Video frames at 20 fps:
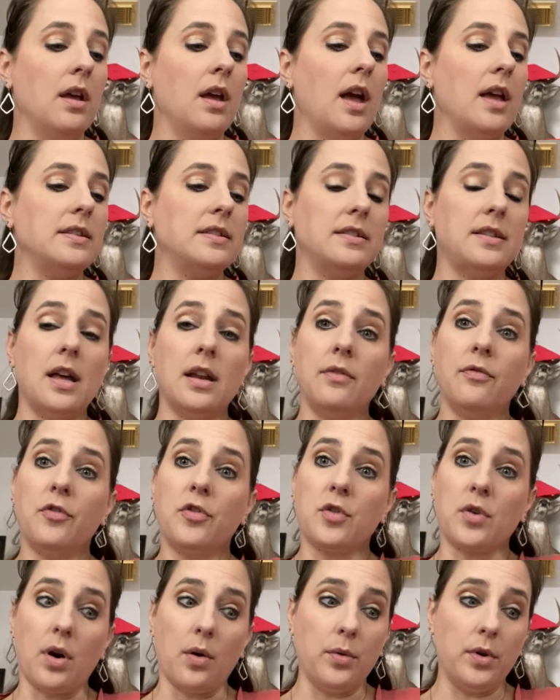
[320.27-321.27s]
Instead of
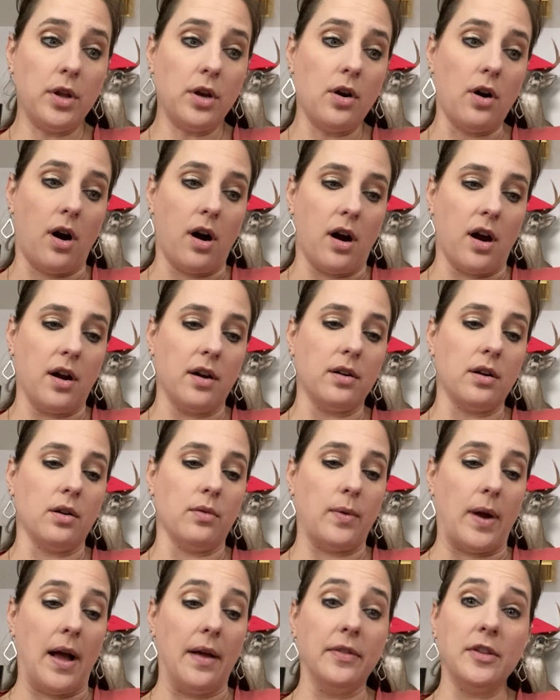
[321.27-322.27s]
throwing a guard
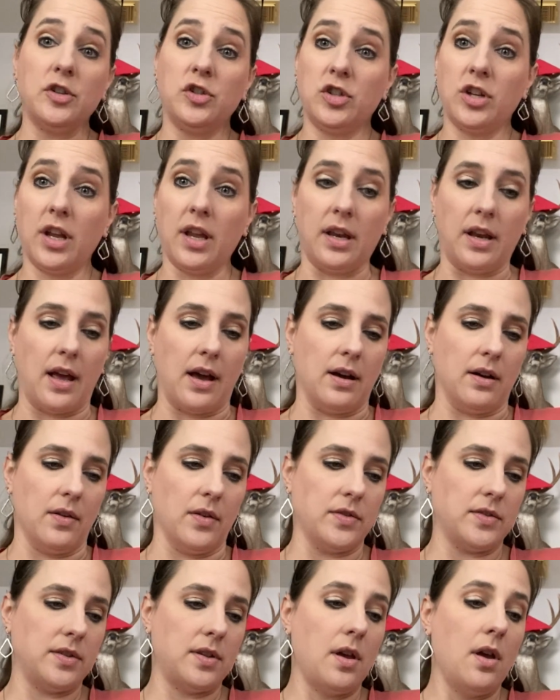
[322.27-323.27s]
around the chicken
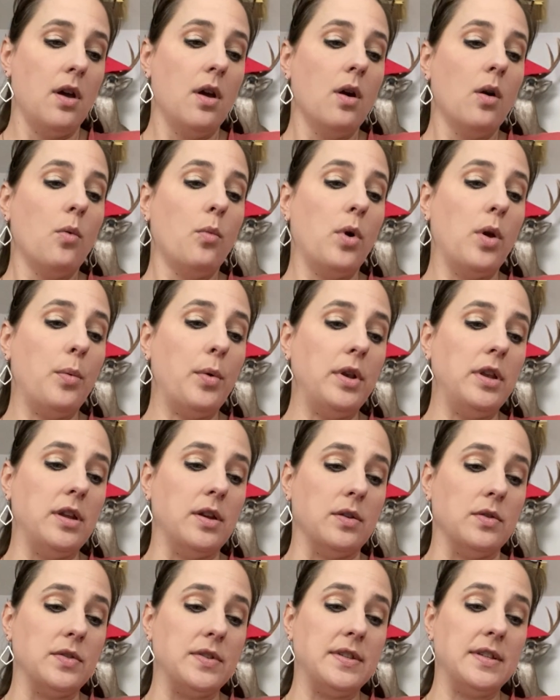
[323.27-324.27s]
house, we would
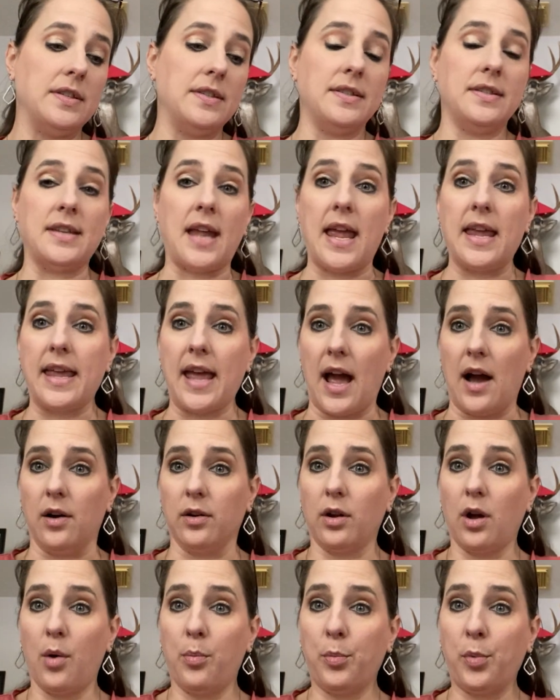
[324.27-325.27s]
use the
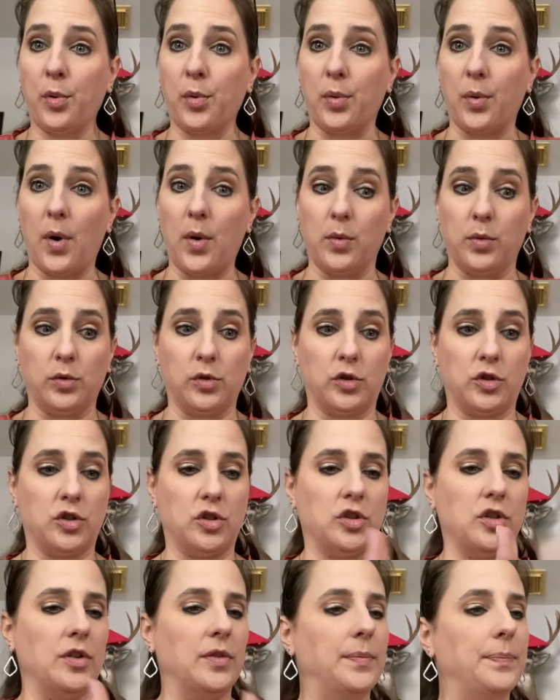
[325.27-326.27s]
stakeout
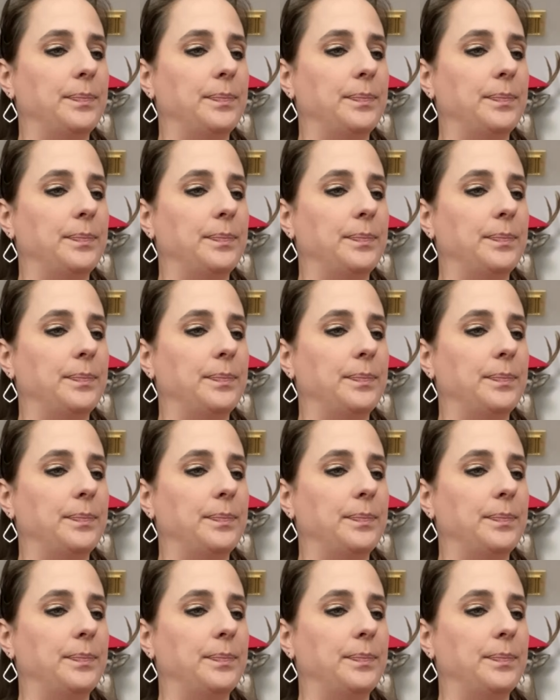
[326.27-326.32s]
approach.